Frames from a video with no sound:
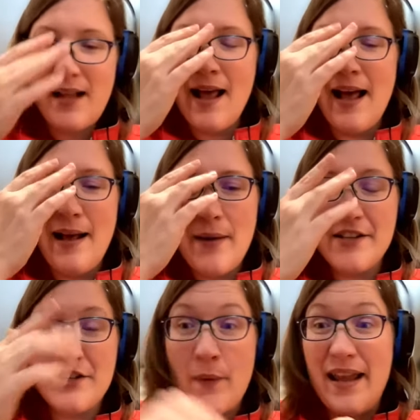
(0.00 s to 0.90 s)

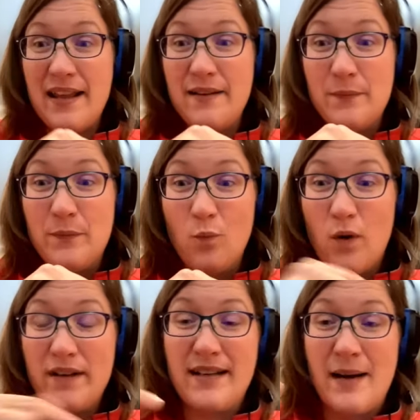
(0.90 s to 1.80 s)
And so
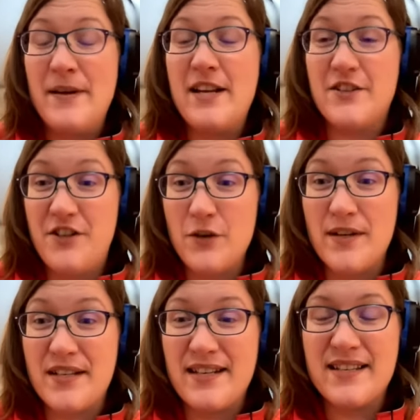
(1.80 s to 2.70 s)
what companies do
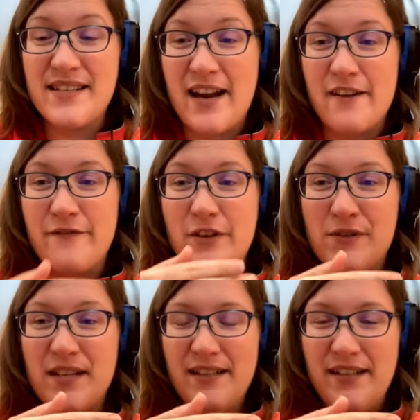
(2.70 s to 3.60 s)
is instead of
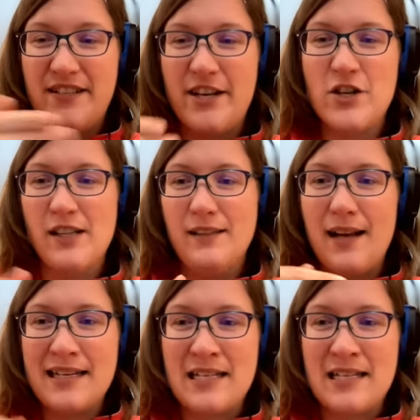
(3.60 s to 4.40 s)
using these digital locks